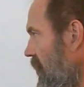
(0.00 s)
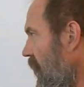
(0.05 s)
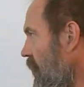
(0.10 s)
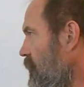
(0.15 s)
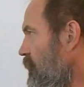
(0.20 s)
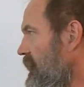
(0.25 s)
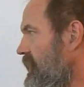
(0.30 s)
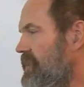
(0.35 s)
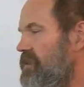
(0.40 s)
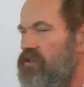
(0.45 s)
I
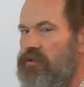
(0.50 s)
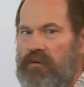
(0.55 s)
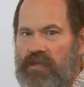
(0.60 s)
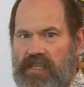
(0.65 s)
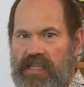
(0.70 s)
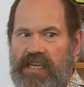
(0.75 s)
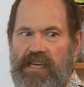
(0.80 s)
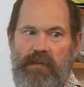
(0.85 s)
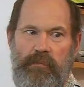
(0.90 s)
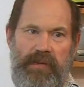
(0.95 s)
went into a
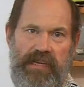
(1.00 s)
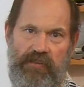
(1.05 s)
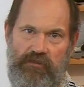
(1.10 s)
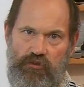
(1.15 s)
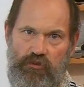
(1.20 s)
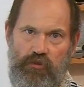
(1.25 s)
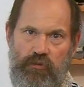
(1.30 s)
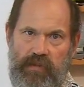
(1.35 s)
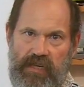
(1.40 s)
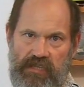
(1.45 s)
little bit
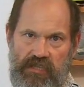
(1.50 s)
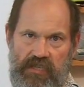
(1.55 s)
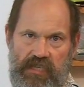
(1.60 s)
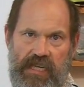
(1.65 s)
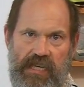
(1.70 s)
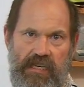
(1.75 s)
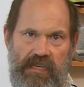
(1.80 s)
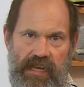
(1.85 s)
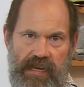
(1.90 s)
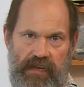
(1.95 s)
too much
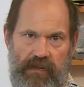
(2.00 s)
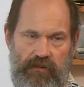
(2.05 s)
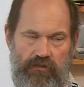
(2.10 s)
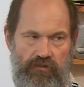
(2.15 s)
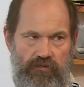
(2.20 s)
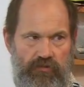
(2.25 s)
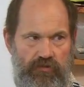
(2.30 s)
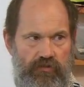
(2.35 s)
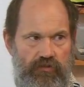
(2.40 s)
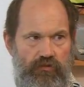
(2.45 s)
detail
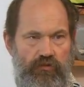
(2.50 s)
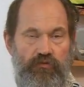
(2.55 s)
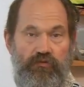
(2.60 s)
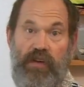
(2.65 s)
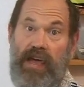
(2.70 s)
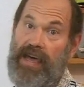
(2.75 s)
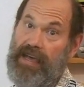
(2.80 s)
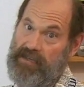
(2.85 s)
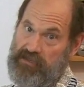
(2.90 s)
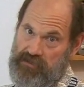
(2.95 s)
too
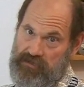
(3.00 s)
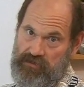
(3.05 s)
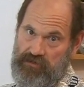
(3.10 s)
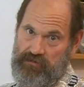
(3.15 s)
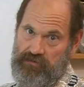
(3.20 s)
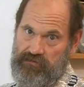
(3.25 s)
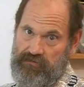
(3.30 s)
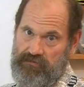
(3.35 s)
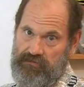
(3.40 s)
fast.